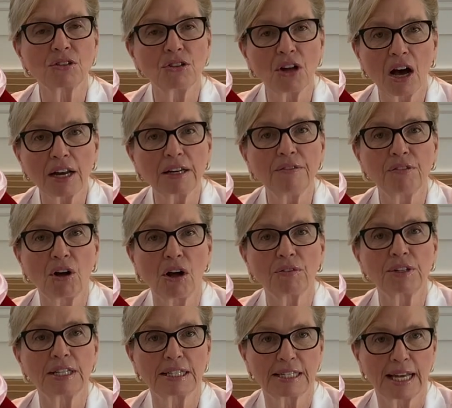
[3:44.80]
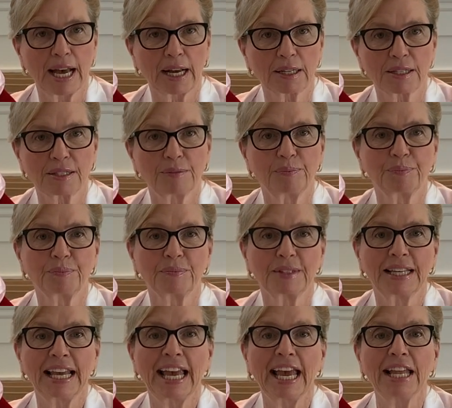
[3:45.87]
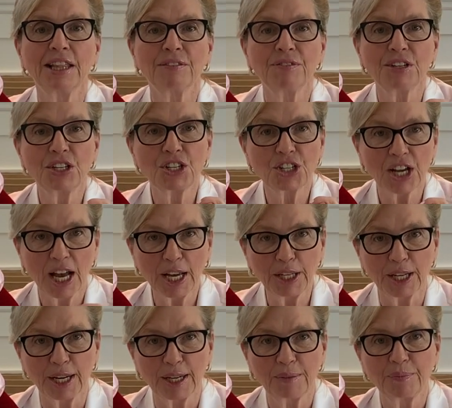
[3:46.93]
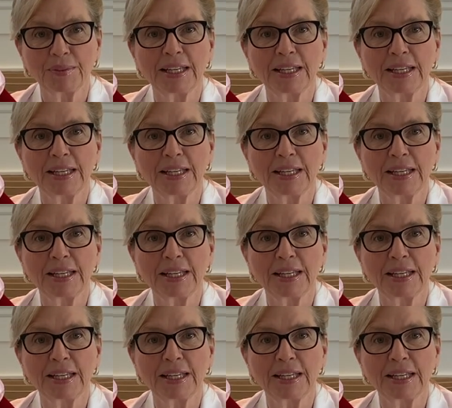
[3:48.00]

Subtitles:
not involved in sex. And the vagina